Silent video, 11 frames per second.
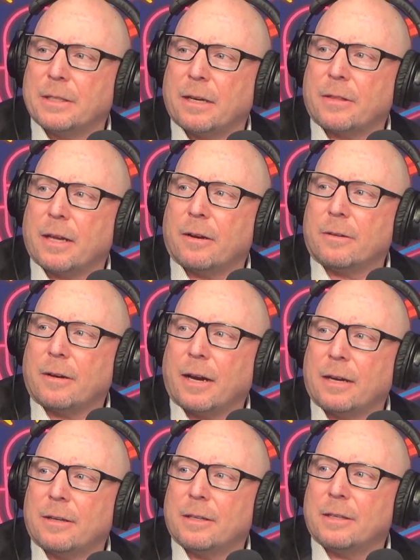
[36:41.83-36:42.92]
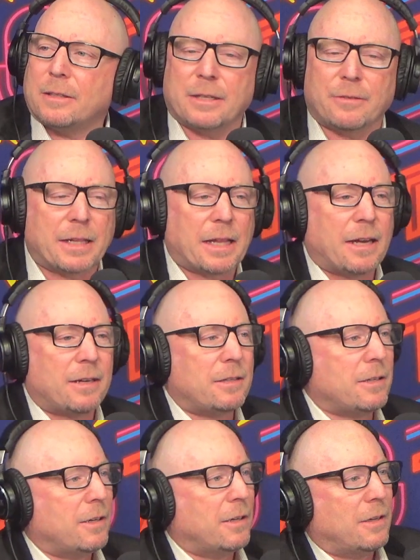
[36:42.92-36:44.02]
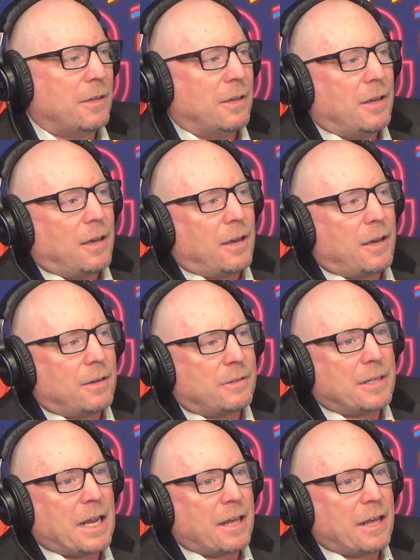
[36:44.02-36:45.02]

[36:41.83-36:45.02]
out there, right, in TV land, Net